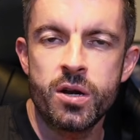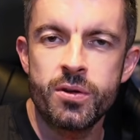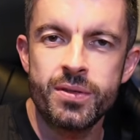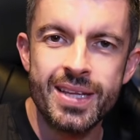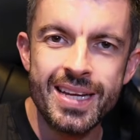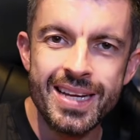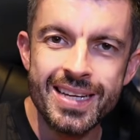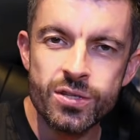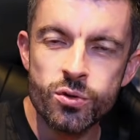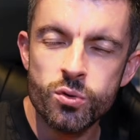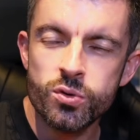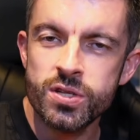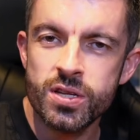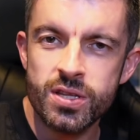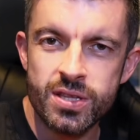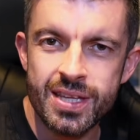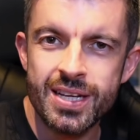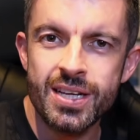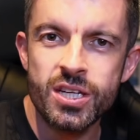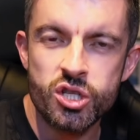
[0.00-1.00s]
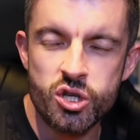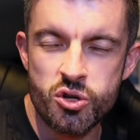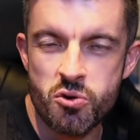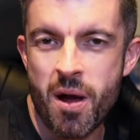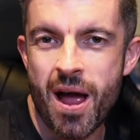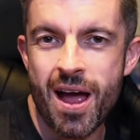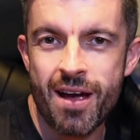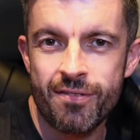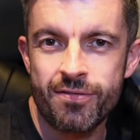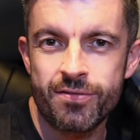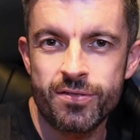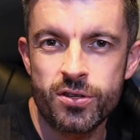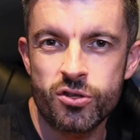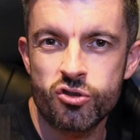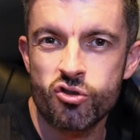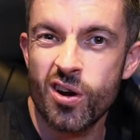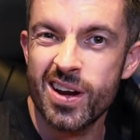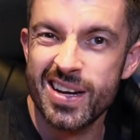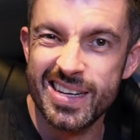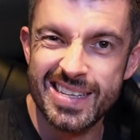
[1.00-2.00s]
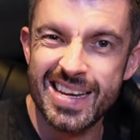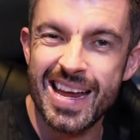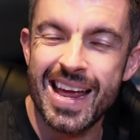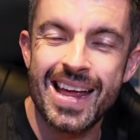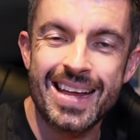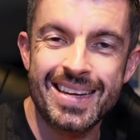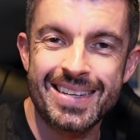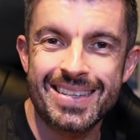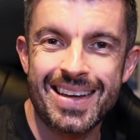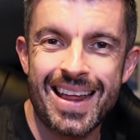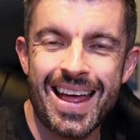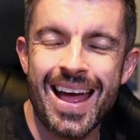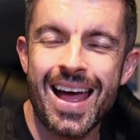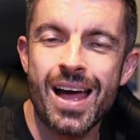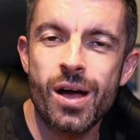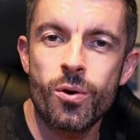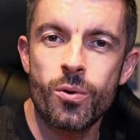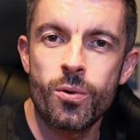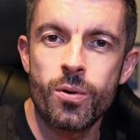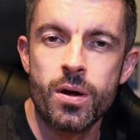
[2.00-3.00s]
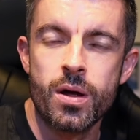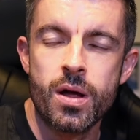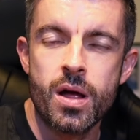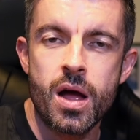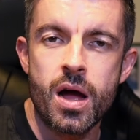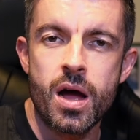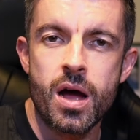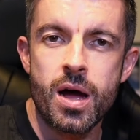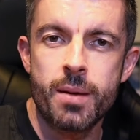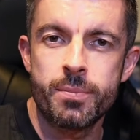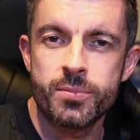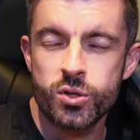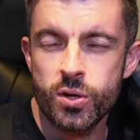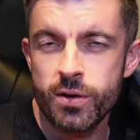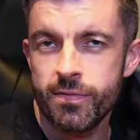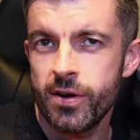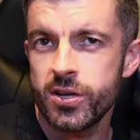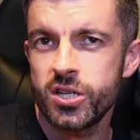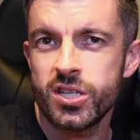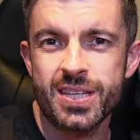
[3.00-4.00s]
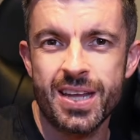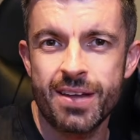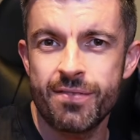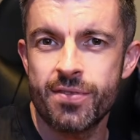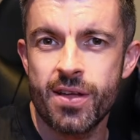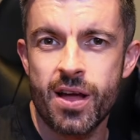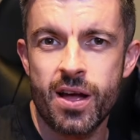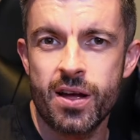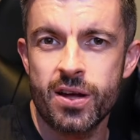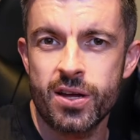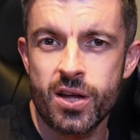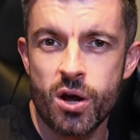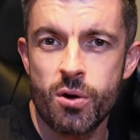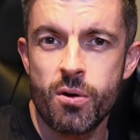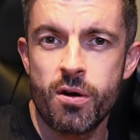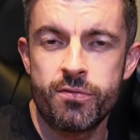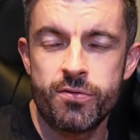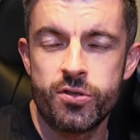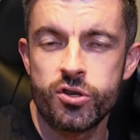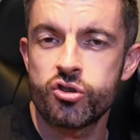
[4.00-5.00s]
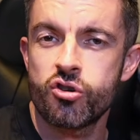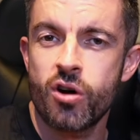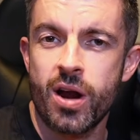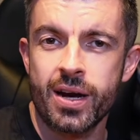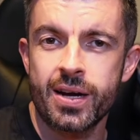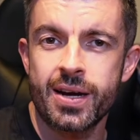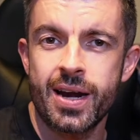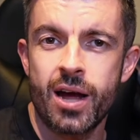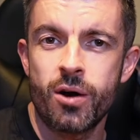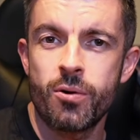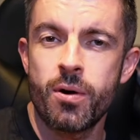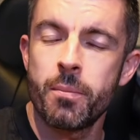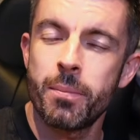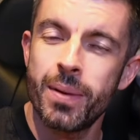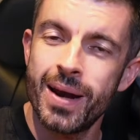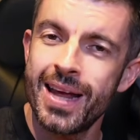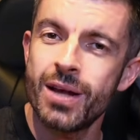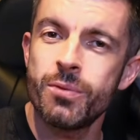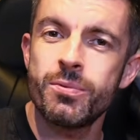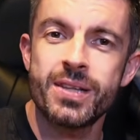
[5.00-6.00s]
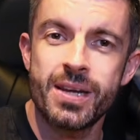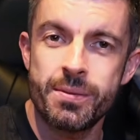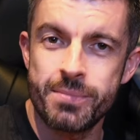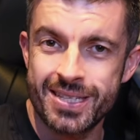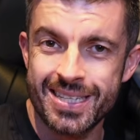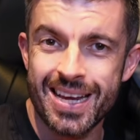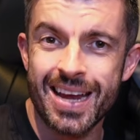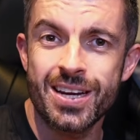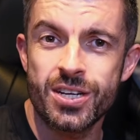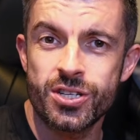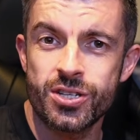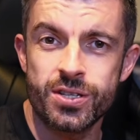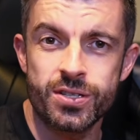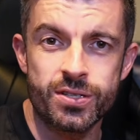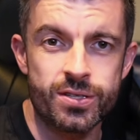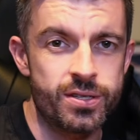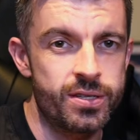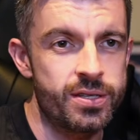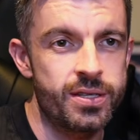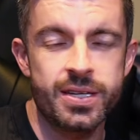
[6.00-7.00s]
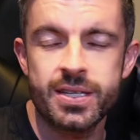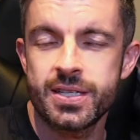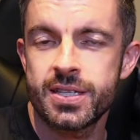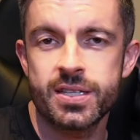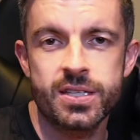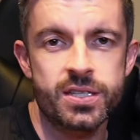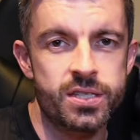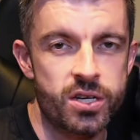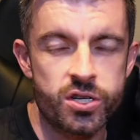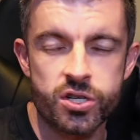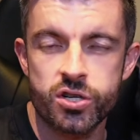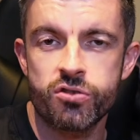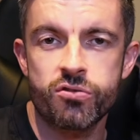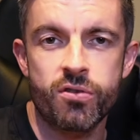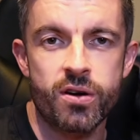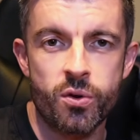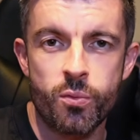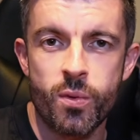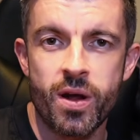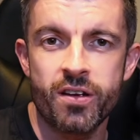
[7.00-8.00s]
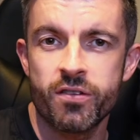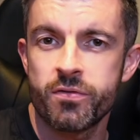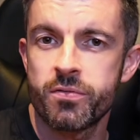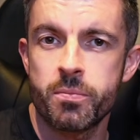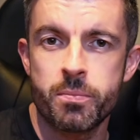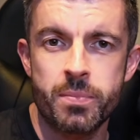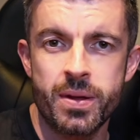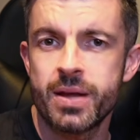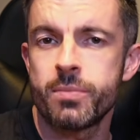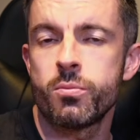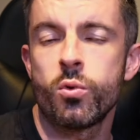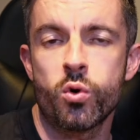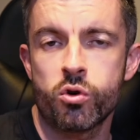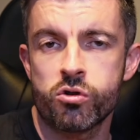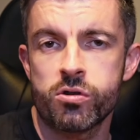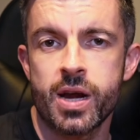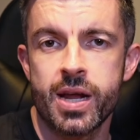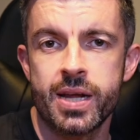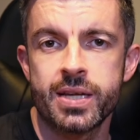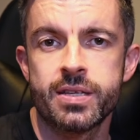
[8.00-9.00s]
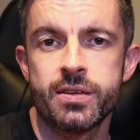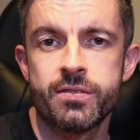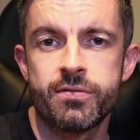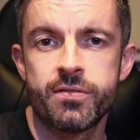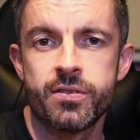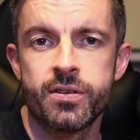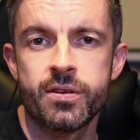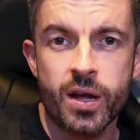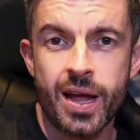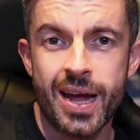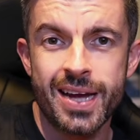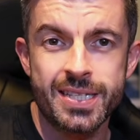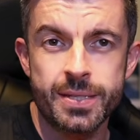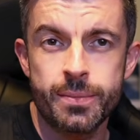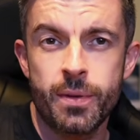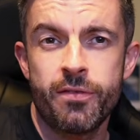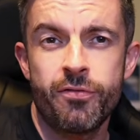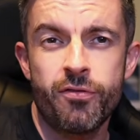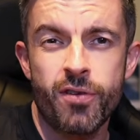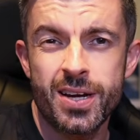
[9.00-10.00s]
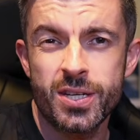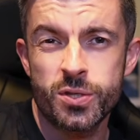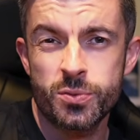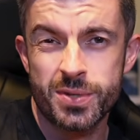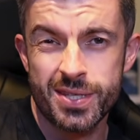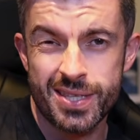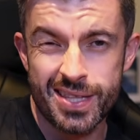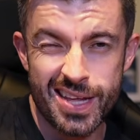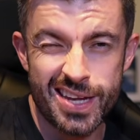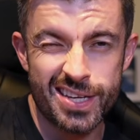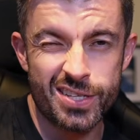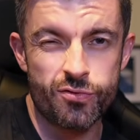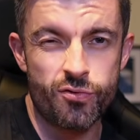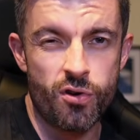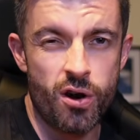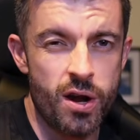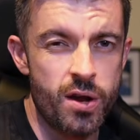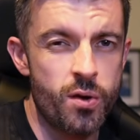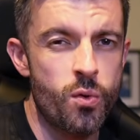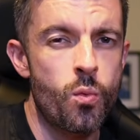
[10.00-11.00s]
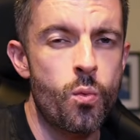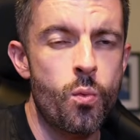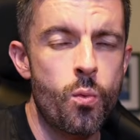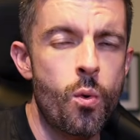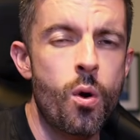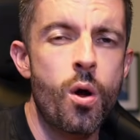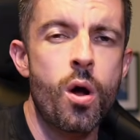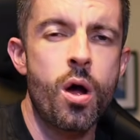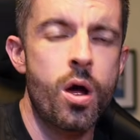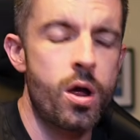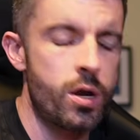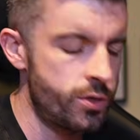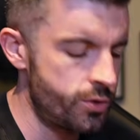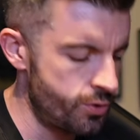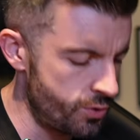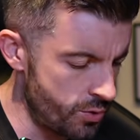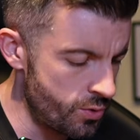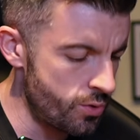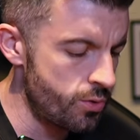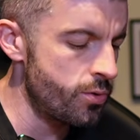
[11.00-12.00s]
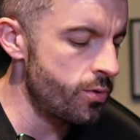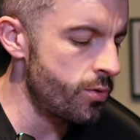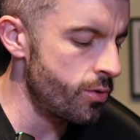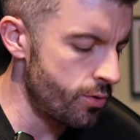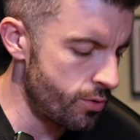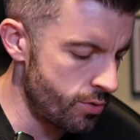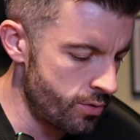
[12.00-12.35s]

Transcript: These sorts of things you have to try and test out. So if I just give that a go over the track now, I'm playing with limitations, and this is such a great way of being more creative. Okay, so my phrase was this, right? 1, 2, 3.